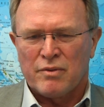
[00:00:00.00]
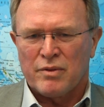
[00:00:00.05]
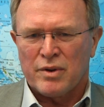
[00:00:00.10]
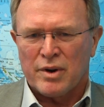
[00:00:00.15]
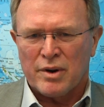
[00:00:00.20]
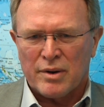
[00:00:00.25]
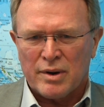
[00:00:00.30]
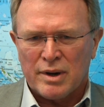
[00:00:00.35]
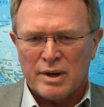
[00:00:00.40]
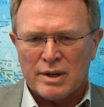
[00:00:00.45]

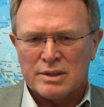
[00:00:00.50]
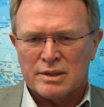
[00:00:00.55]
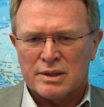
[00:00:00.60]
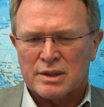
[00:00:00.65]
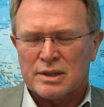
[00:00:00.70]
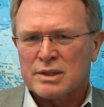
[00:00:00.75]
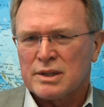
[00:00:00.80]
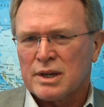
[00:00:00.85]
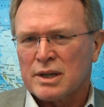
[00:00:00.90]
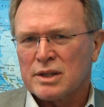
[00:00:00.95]
very
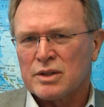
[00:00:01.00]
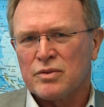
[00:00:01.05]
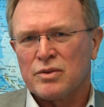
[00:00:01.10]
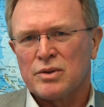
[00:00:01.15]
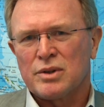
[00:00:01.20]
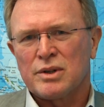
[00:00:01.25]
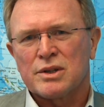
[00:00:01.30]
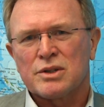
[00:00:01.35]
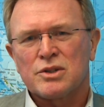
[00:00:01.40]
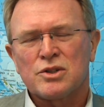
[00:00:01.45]

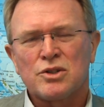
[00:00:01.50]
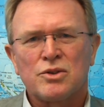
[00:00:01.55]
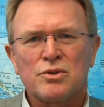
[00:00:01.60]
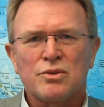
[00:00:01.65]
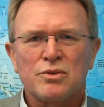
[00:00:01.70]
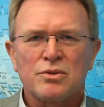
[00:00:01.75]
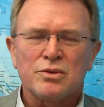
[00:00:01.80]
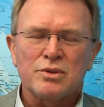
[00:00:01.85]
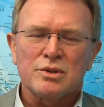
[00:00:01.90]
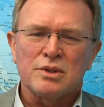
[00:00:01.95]
successful. It's
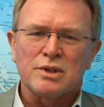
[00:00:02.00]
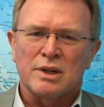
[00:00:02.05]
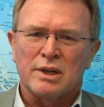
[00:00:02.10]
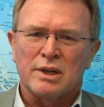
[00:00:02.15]
used